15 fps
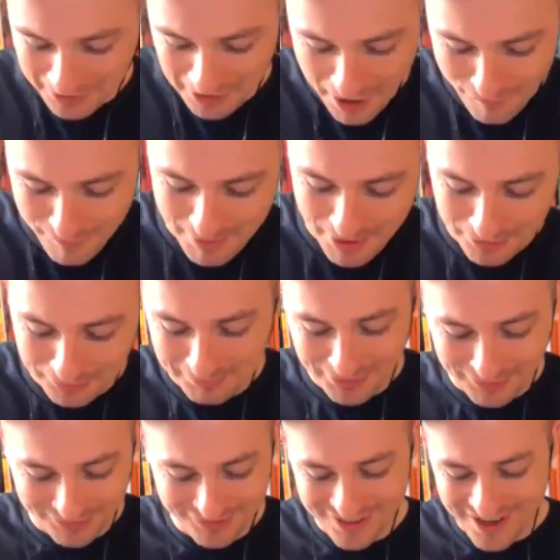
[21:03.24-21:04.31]
shout out for Bertrand
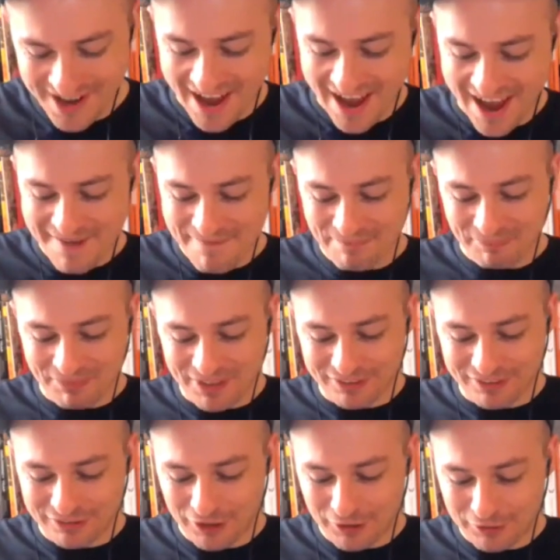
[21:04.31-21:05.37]
Russell.
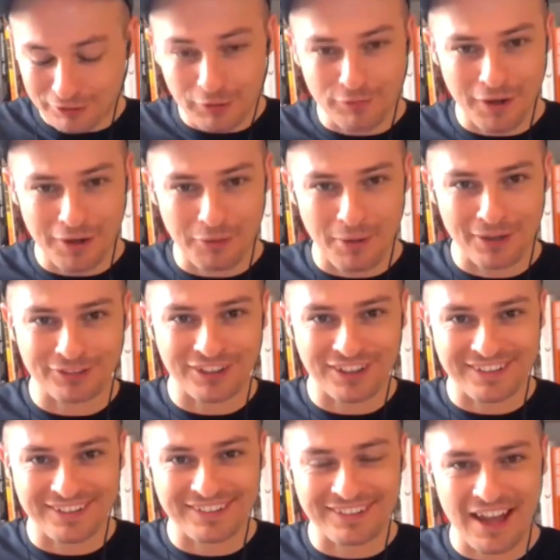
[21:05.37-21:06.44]
So two final
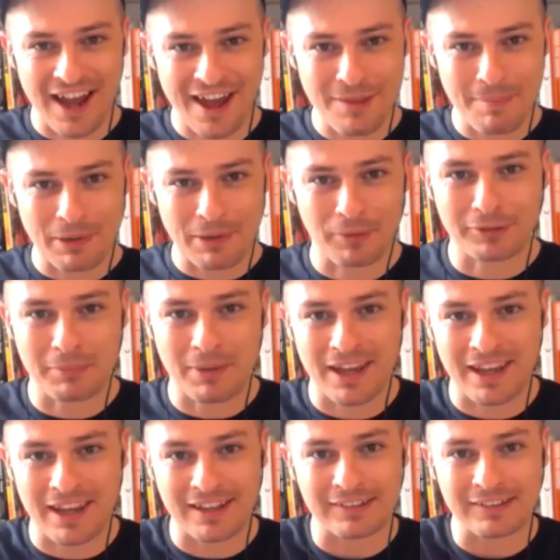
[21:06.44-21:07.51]
questions. The penultimate
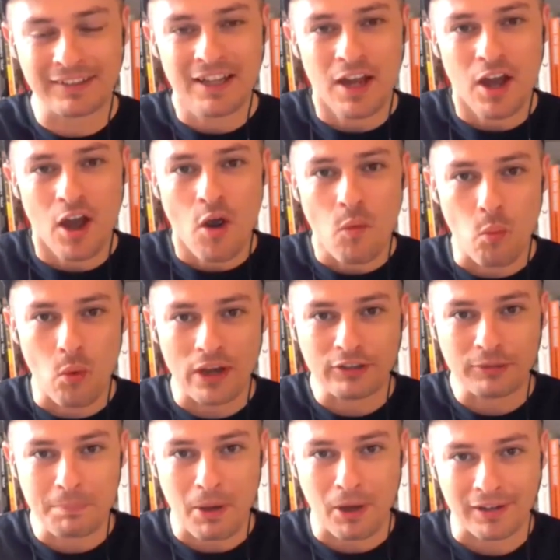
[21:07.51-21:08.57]
is,
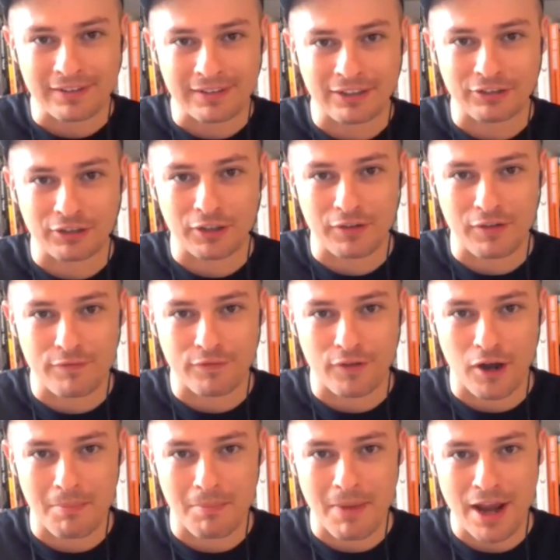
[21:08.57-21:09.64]
which politician
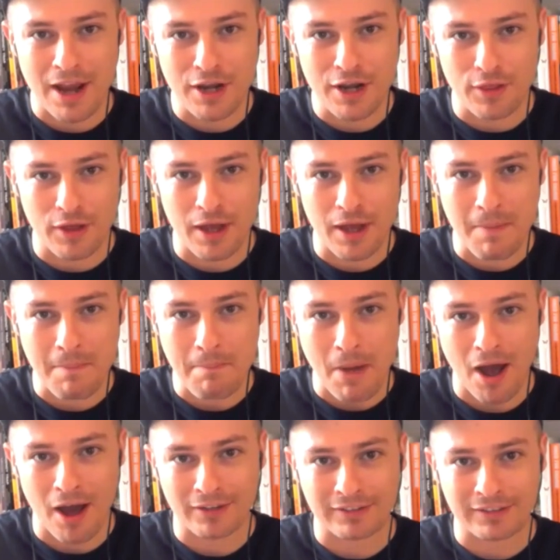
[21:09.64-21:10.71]
from another
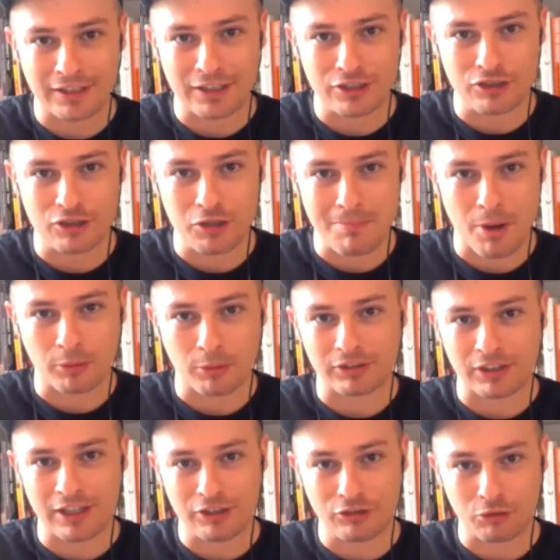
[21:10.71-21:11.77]
party do you
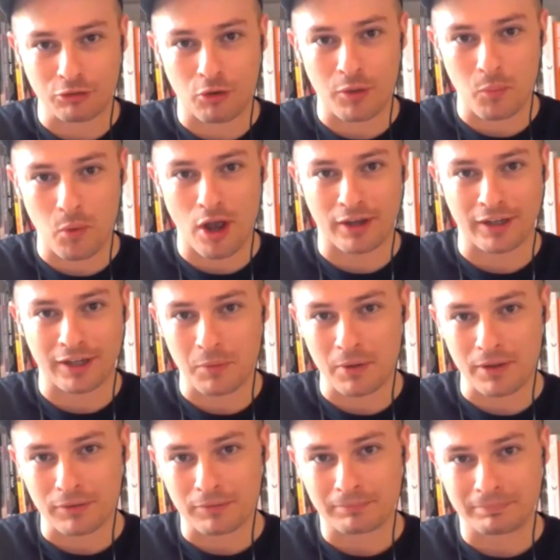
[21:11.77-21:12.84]
most enjoy working
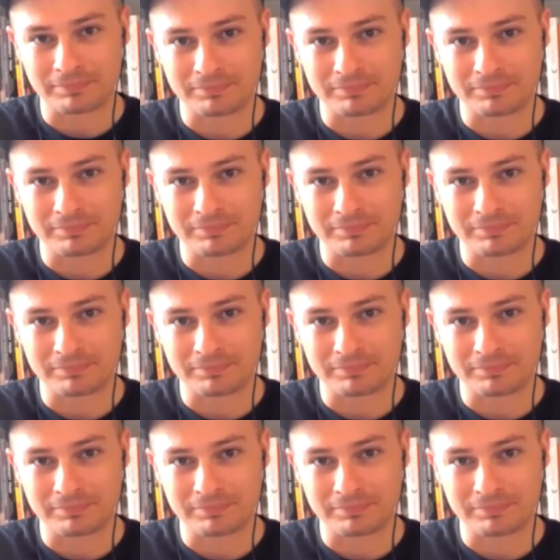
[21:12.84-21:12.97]
with?